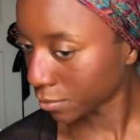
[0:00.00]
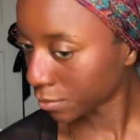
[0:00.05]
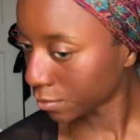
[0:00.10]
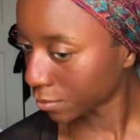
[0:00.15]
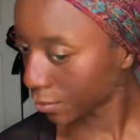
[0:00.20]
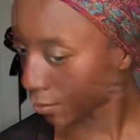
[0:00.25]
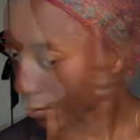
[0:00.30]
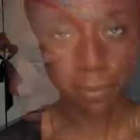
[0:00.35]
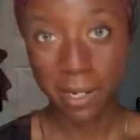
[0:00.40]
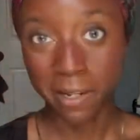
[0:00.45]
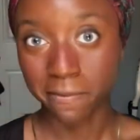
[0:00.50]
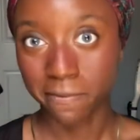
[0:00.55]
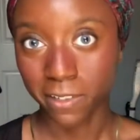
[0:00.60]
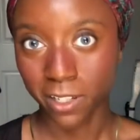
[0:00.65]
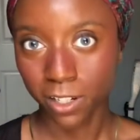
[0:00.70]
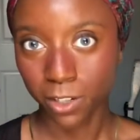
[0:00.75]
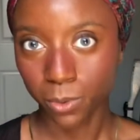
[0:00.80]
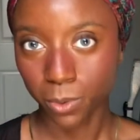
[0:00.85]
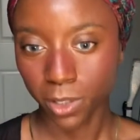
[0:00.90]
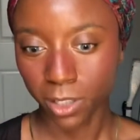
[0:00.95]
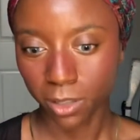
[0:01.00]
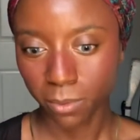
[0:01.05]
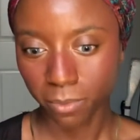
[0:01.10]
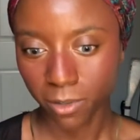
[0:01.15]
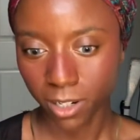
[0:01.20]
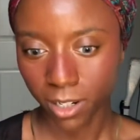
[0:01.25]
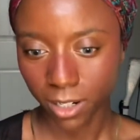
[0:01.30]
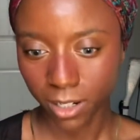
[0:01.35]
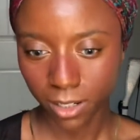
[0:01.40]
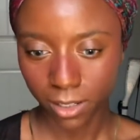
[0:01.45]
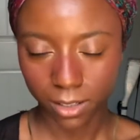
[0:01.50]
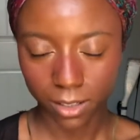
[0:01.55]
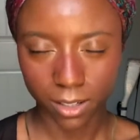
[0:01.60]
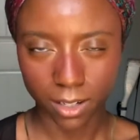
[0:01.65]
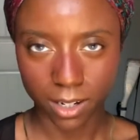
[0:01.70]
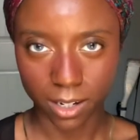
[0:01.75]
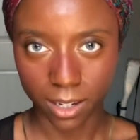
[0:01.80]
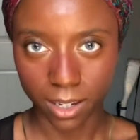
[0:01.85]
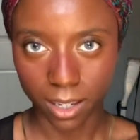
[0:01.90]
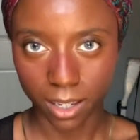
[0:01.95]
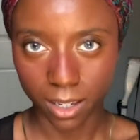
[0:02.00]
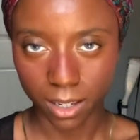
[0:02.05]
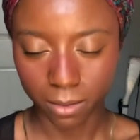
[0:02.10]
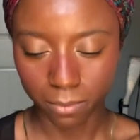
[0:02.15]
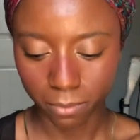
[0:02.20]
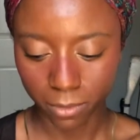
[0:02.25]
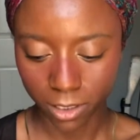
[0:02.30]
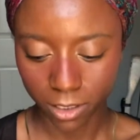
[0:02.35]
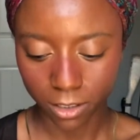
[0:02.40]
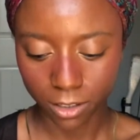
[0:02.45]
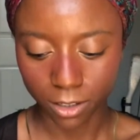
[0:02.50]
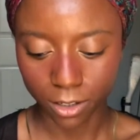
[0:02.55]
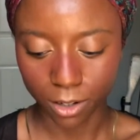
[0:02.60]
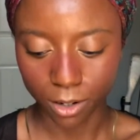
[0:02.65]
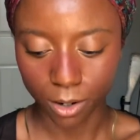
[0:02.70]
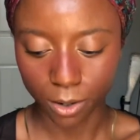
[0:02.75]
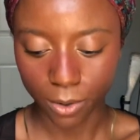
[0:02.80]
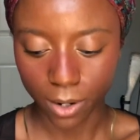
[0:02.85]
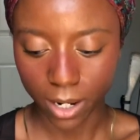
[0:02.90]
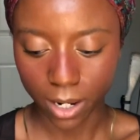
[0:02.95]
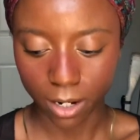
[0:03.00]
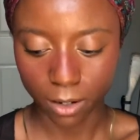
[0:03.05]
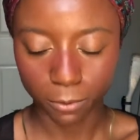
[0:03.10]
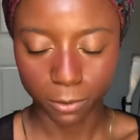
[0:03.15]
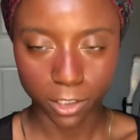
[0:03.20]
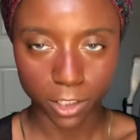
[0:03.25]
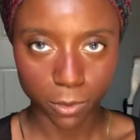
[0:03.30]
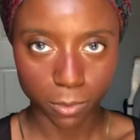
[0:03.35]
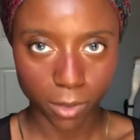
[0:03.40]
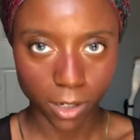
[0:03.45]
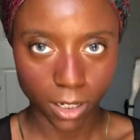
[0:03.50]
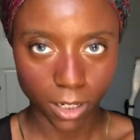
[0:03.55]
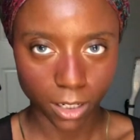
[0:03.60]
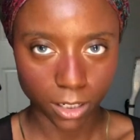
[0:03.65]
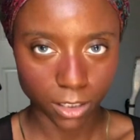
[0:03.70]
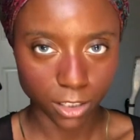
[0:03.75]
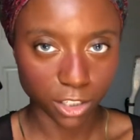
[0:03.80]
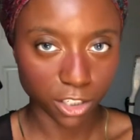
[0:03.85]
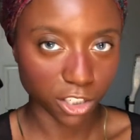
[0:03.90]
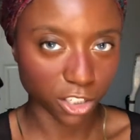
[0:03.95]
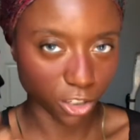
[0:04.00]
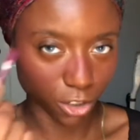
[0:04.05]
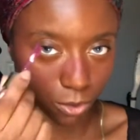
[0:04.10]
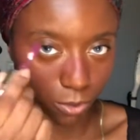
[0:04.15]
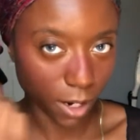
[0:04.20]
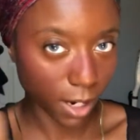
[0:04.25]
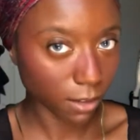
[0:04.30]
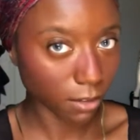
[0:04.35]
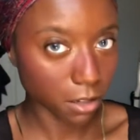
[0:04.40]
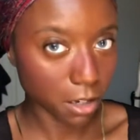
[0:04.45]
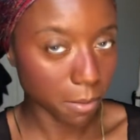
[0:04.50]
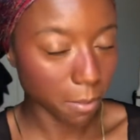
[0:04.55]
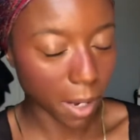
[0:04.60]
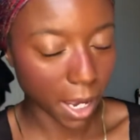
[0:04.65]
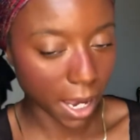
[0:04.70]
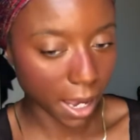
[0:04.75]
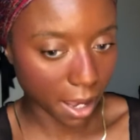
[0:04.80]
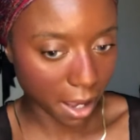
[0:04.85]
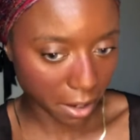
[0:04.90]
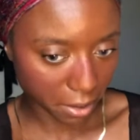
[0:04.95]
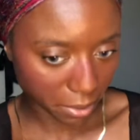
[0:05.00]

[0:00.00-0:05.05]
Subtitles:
I'm not finished with this product. I am gonna go in with this product directly on my eye.